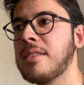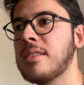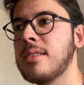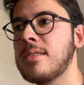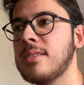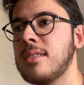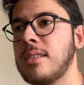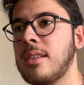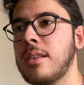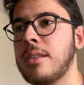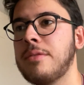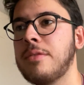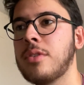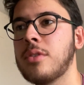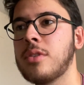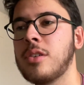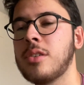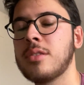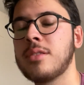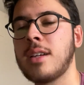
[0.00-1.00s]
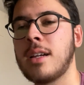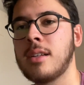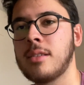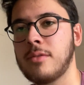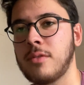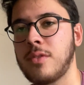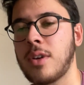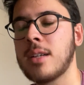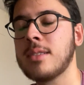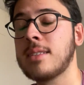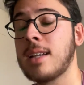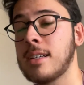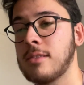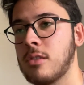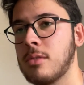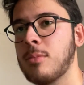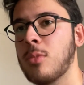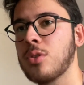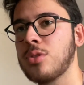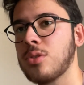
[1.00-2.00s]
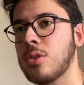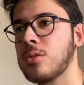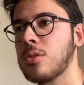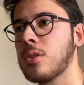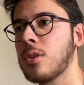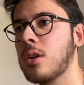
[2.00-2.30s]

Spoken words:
the signal for the servo motor.